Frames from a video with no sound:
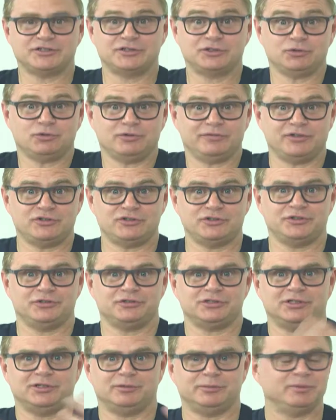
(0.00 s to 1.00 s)
just to sort of
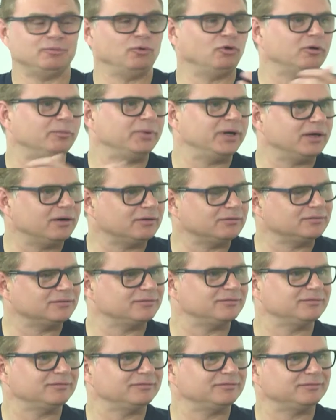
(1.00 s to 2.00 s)
introduce a little bit more about
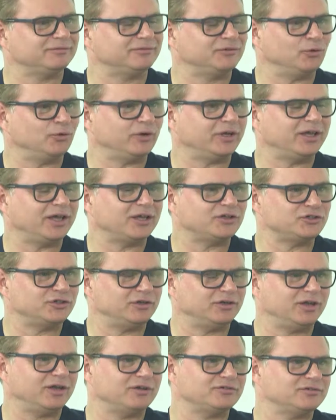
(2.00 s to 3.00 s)
Talking Edge
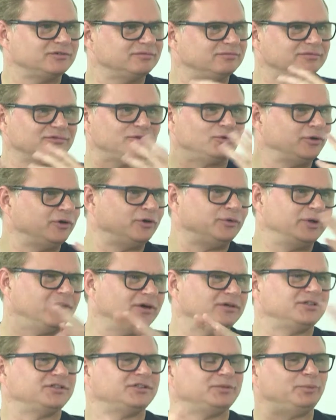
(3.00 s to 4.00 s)
Studios and sort of who we
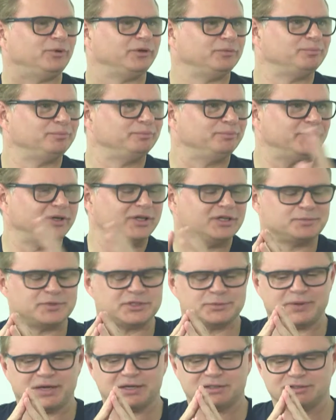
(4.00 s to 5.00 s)
are, just to put it in
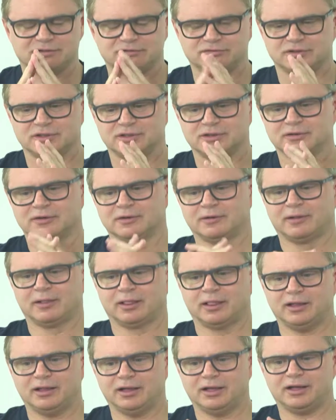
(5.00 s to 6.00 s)
perspective.
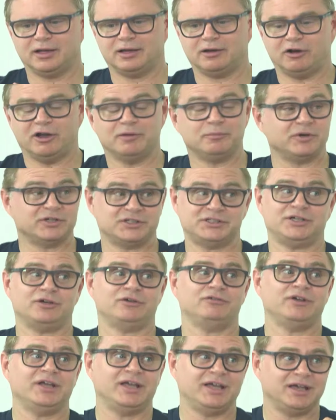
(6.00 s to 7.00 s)
I
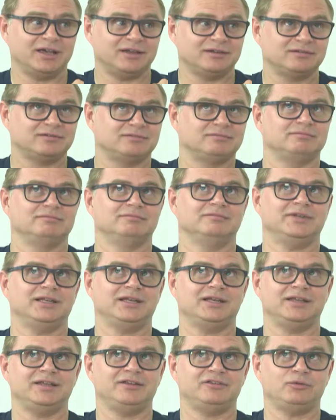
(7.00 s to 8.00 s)
myself had
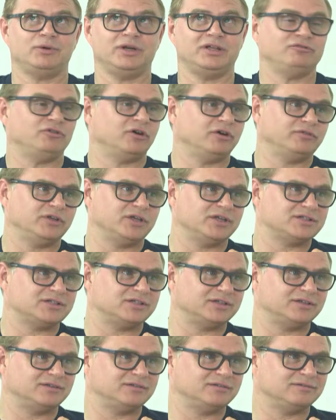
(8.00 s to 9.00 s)
nearly 25
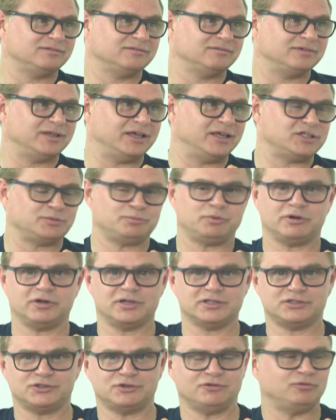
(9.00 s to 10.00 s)
years in
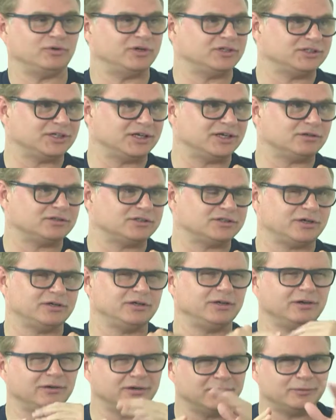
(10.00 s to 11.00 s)
enterprise software sales, so
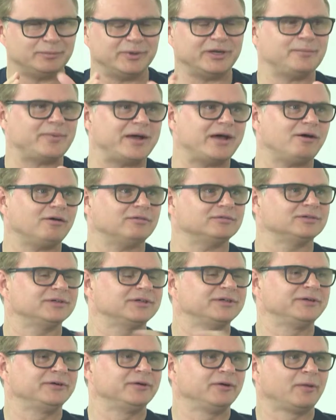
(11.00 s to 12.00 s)
I know a little bit about
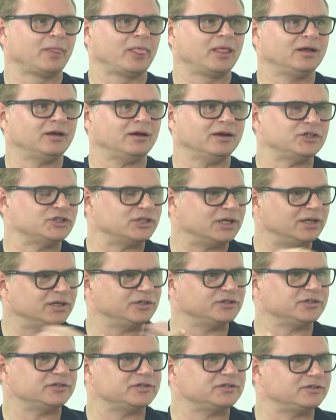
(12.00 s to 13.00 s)
kind of
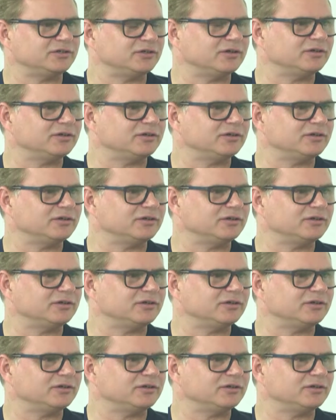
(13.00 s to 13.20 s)
challenges